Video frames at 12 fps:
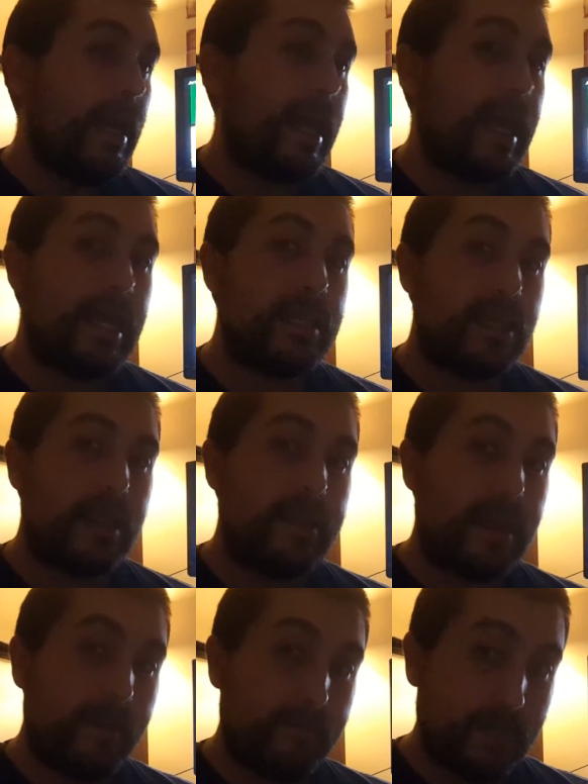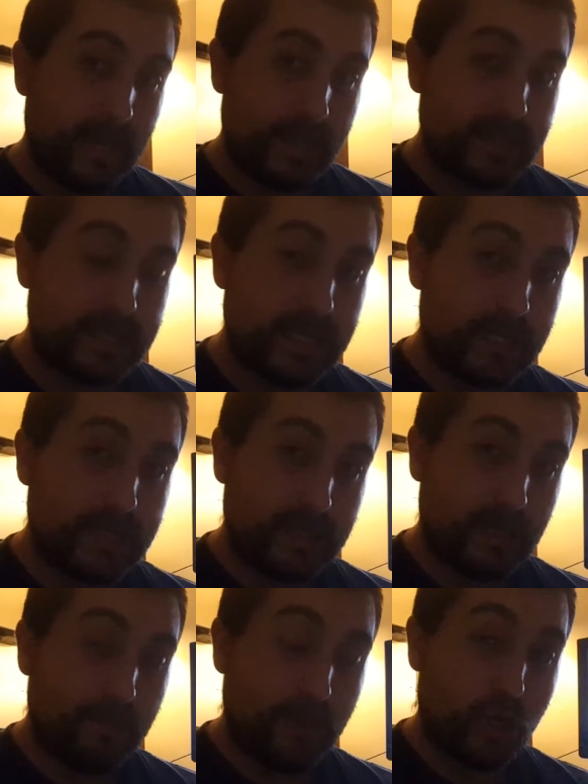And that means that
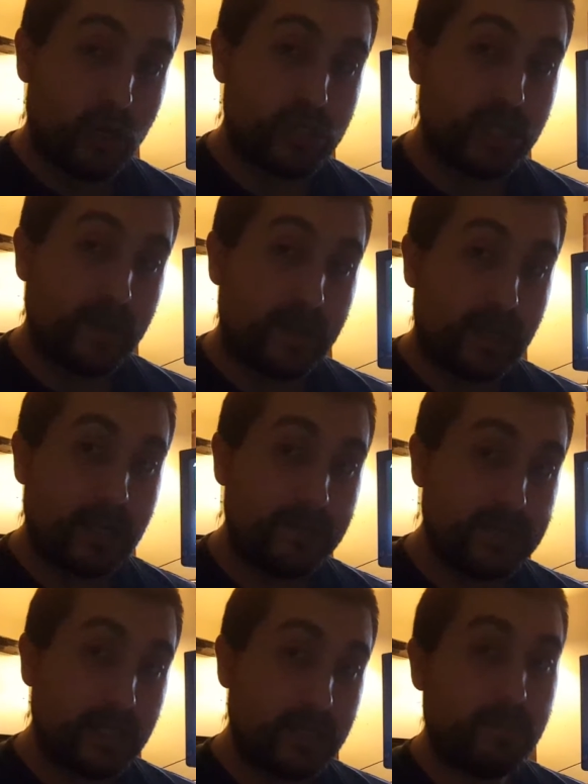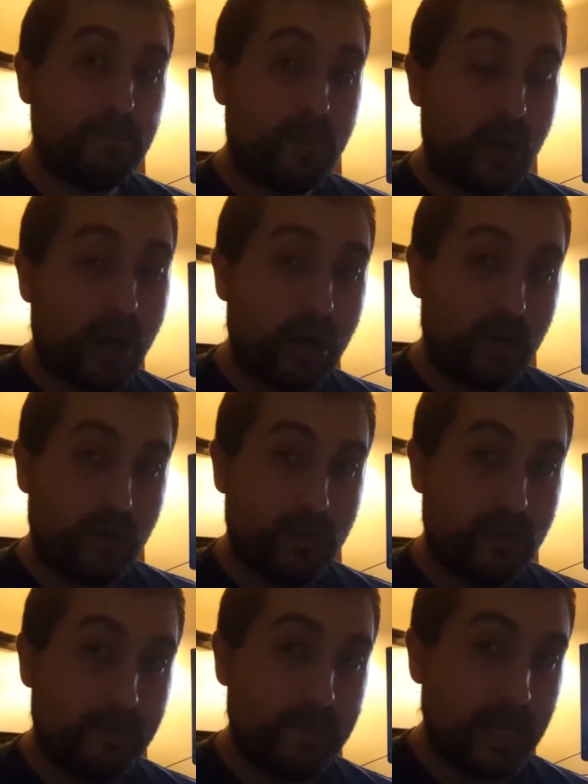the person that comes in to borrow
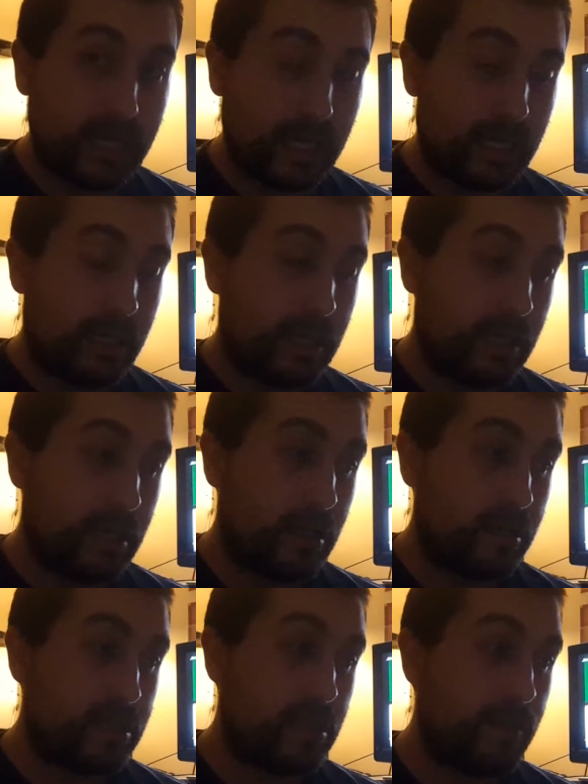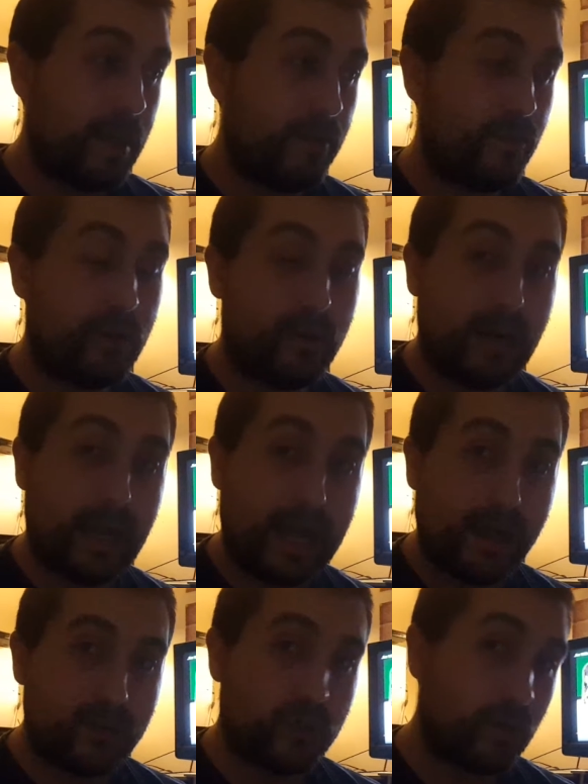the money to pay for a
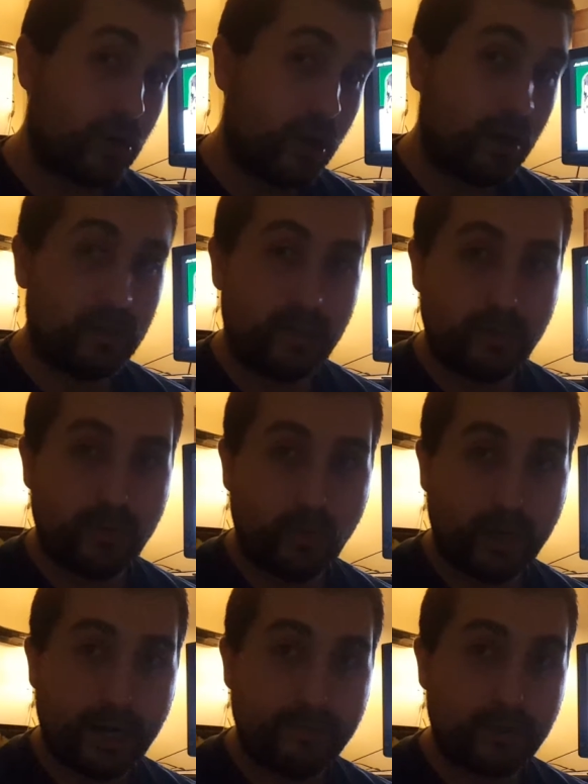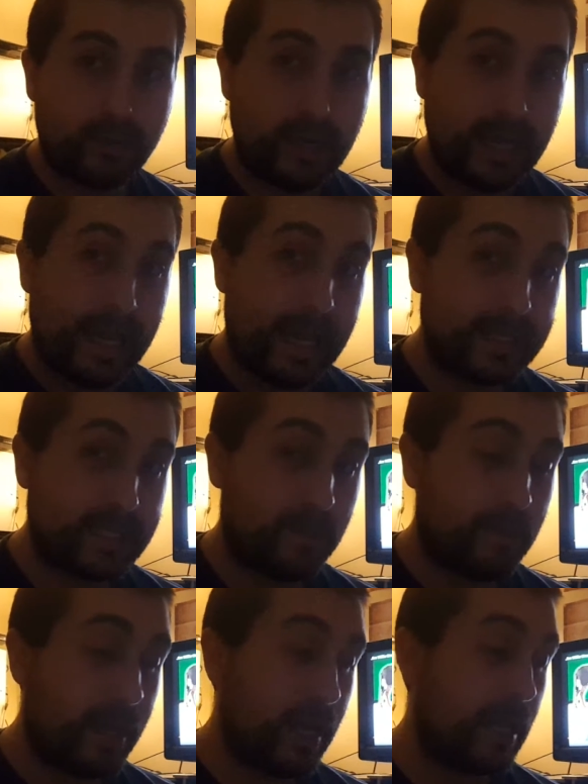house or car loan or whatever has to
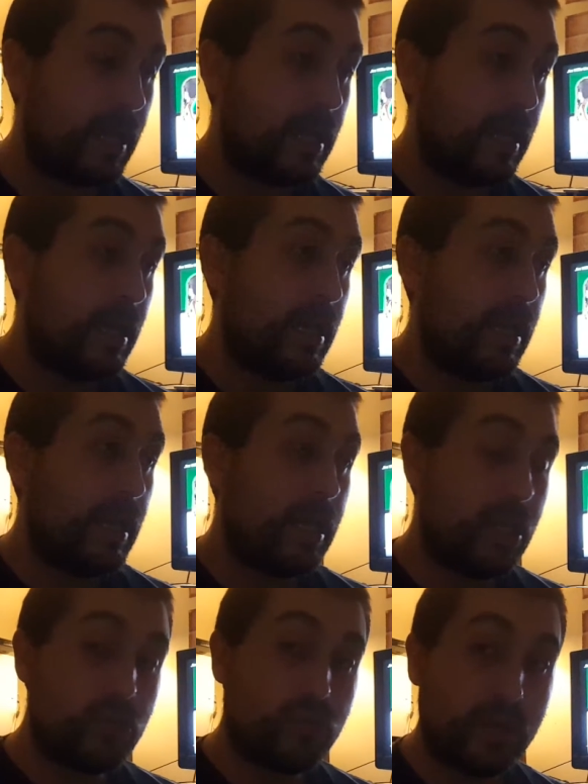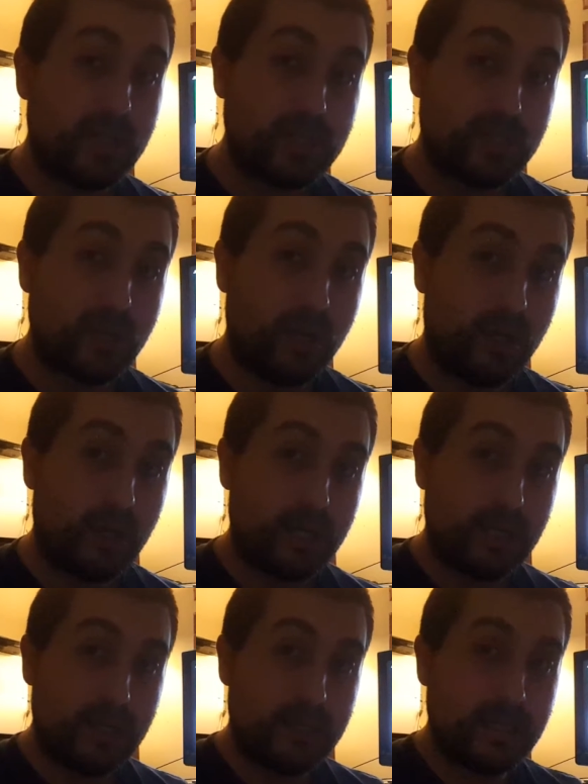pay interest
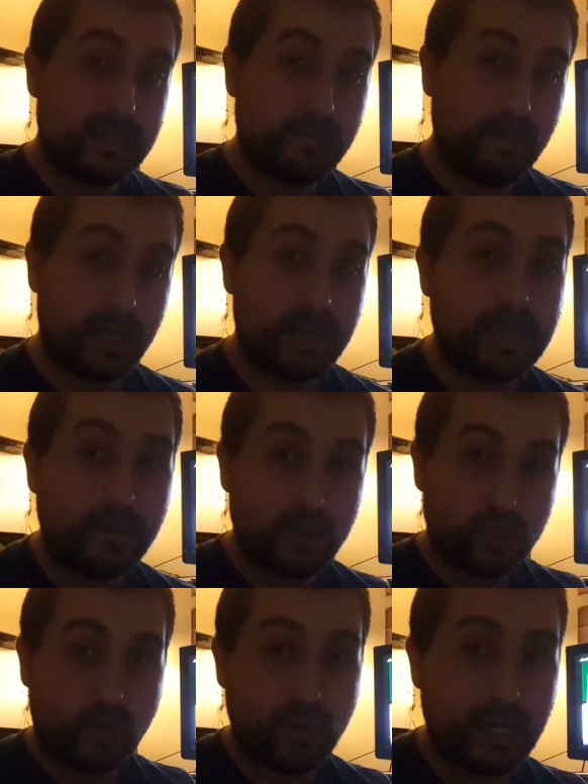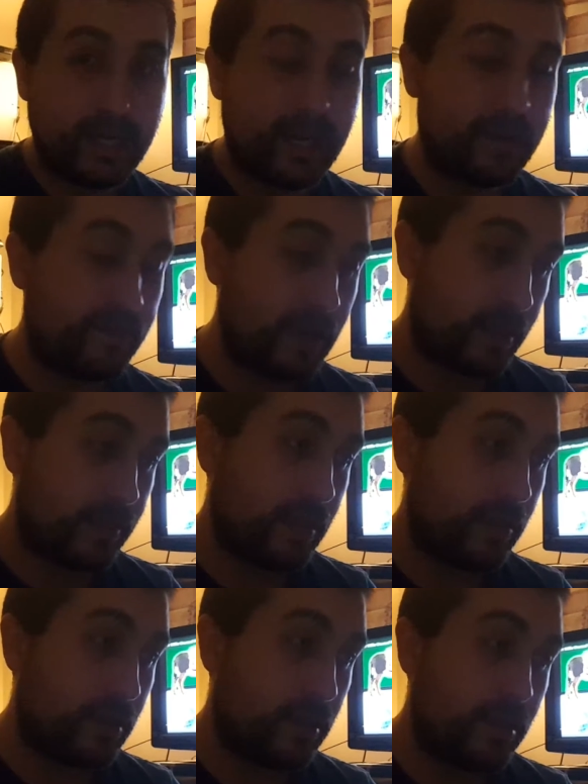on this money that was created out of
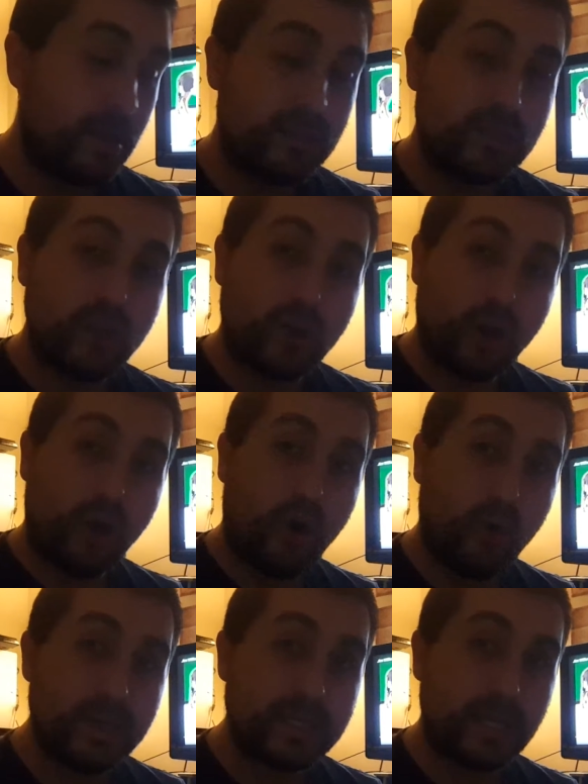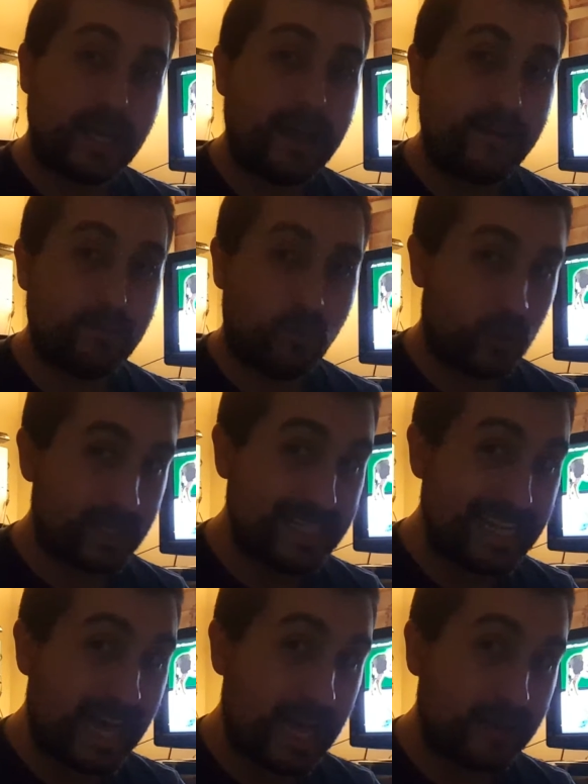nothing. So you're always going to have more
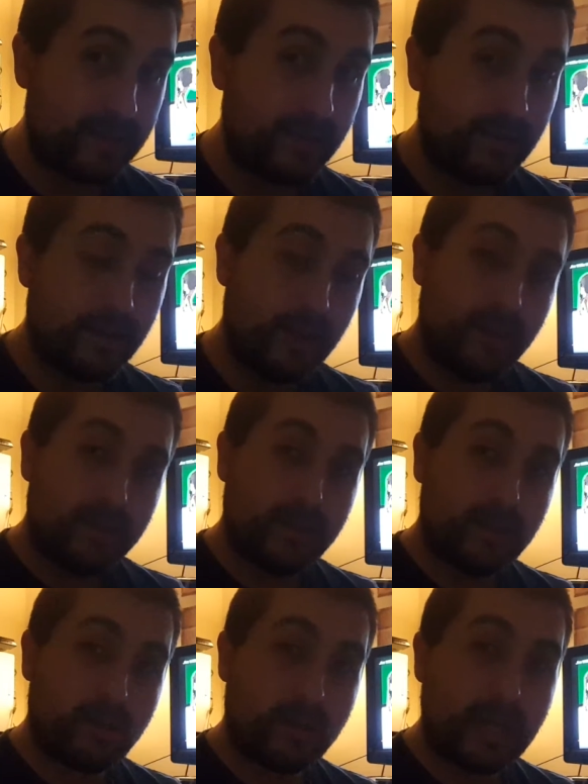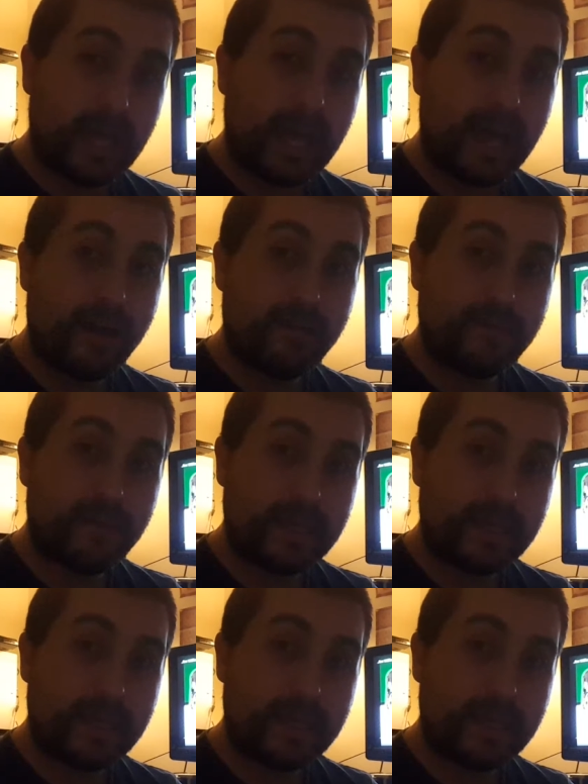debt than you're going to have